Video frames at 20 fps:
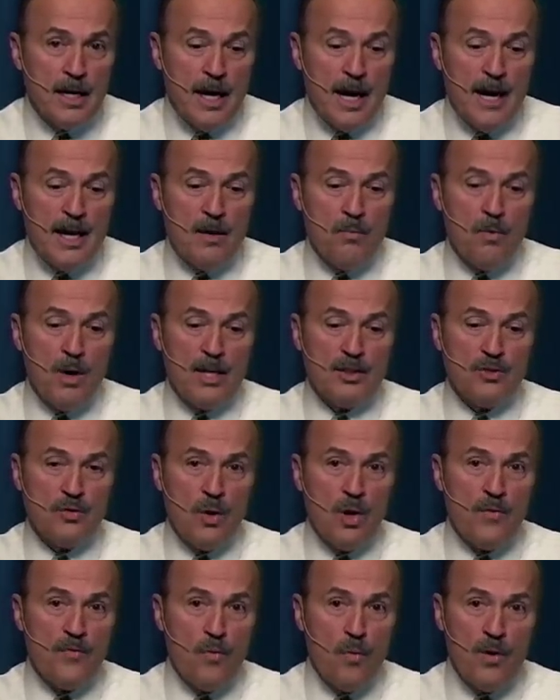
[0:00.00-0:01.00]
And then while it's
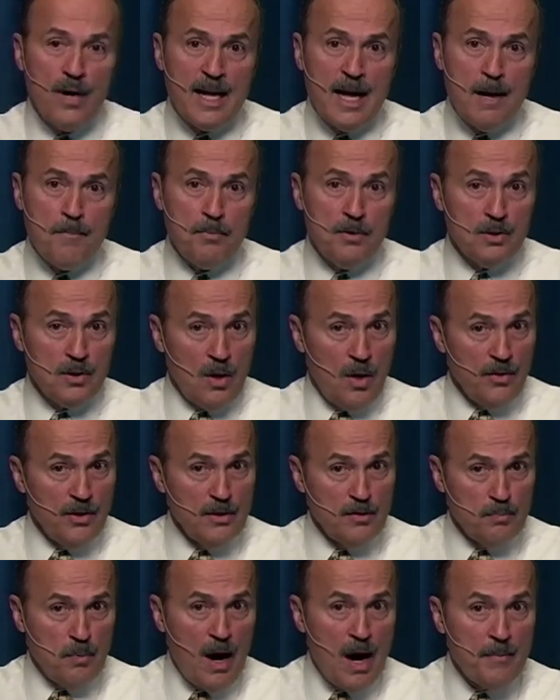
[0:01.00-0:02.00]
drawing 40 amperes on
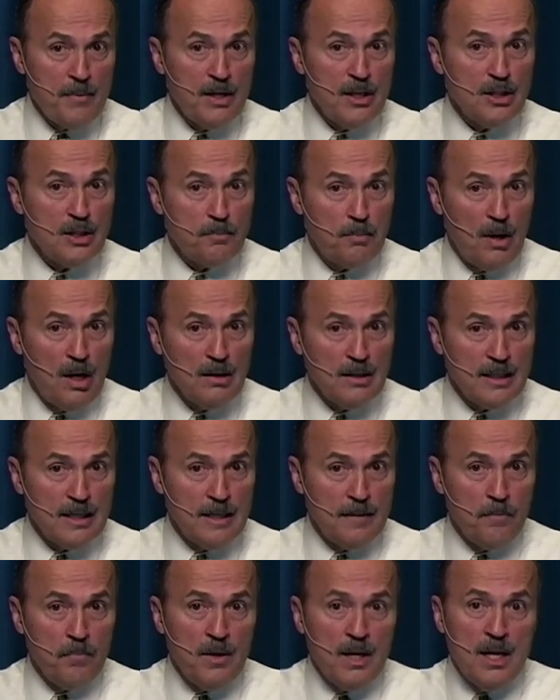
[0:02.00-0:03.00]
this primary that you plugged
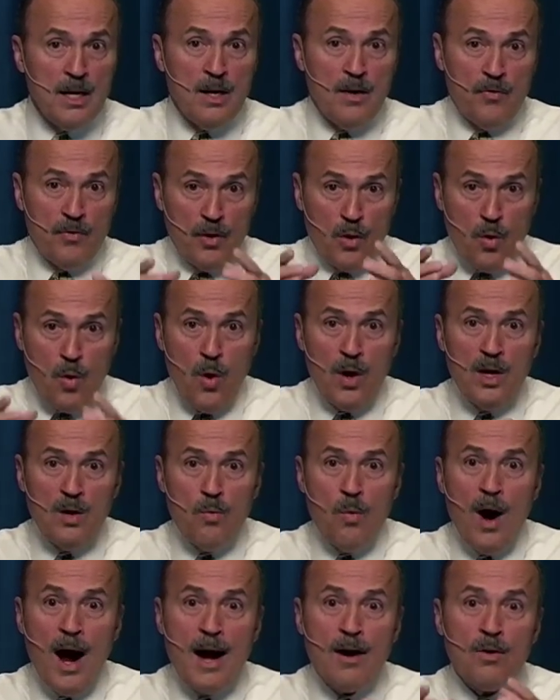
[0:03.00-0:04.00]
in, the coil
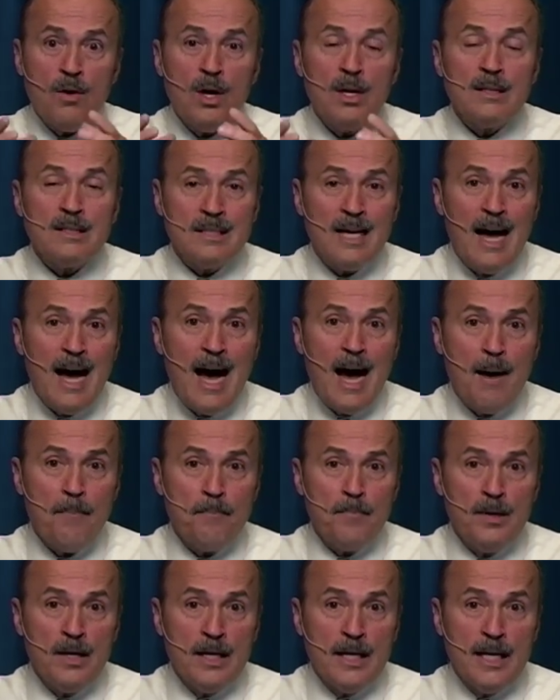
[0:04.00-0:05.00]
of wire on
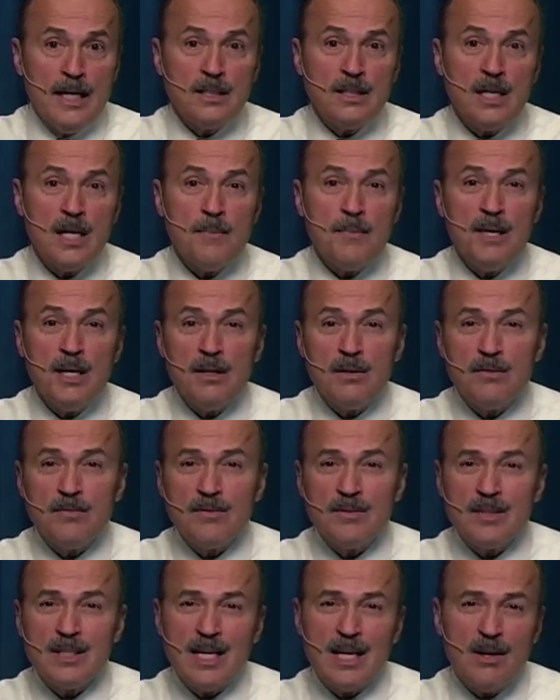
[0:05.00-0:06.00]
top is going to be
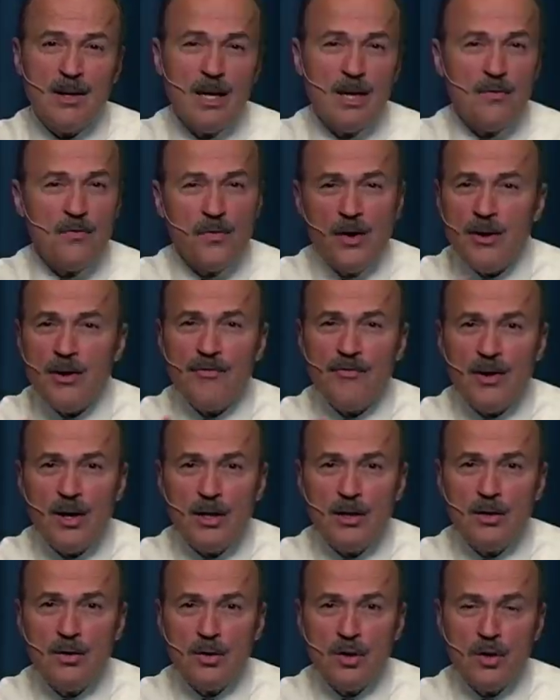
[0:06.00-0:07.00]
carrying very,
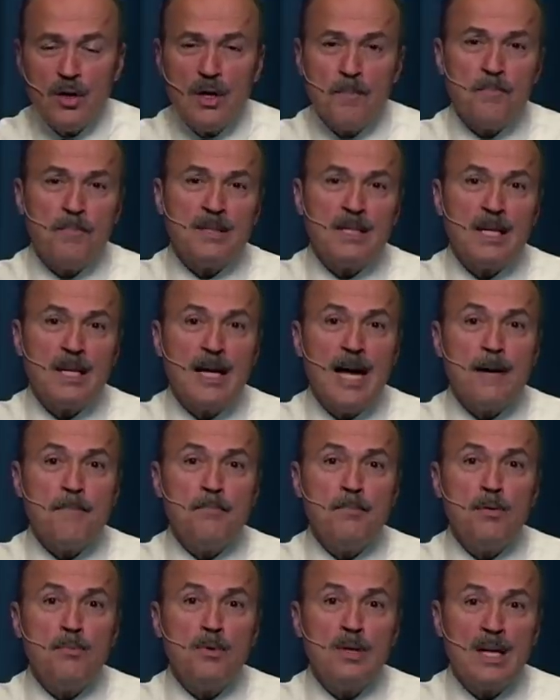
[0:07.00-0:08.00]
very little current, but the
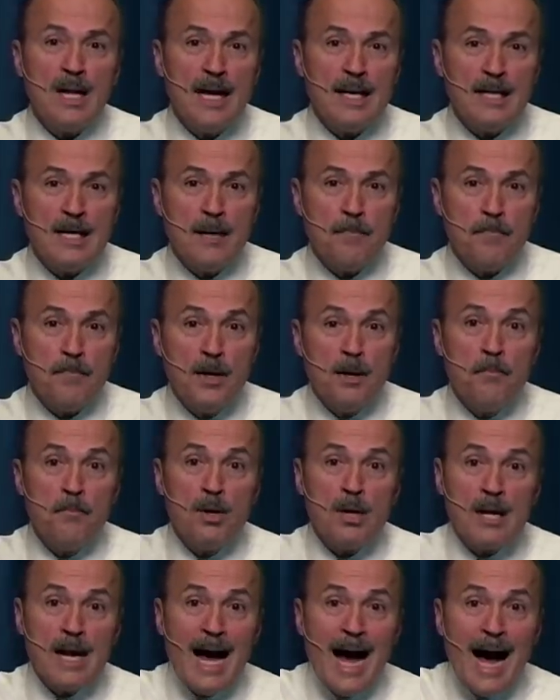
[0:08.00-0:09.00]
light bulb would light up.
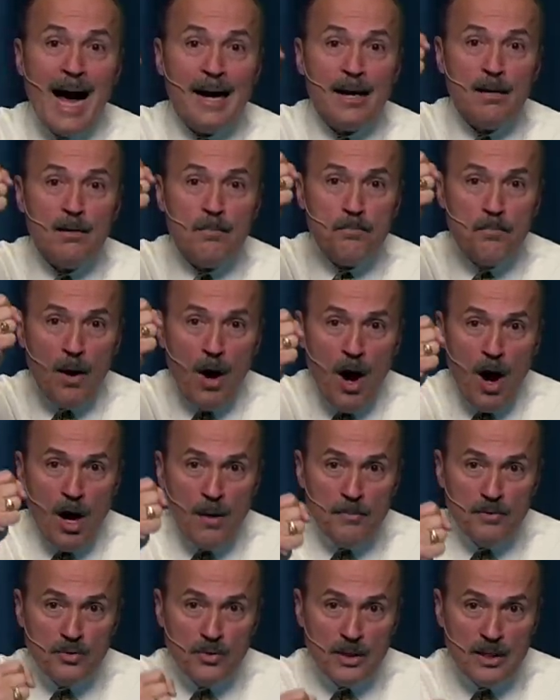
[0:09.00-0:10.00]
Put an iron bar
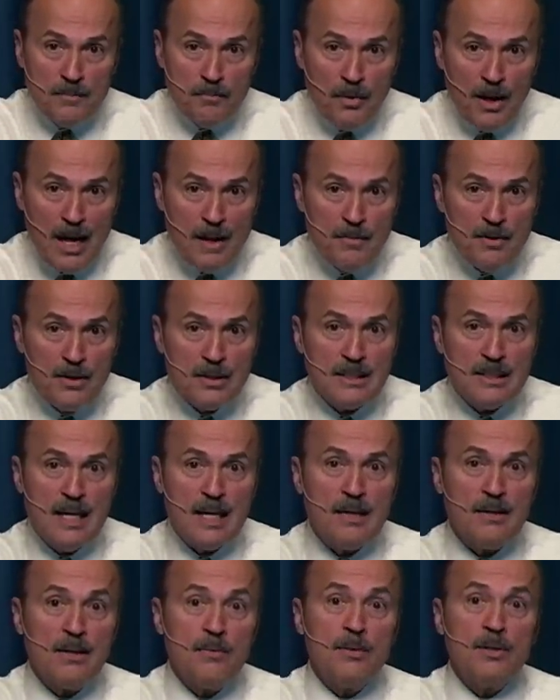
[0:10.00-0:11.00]
between the primary and secondary.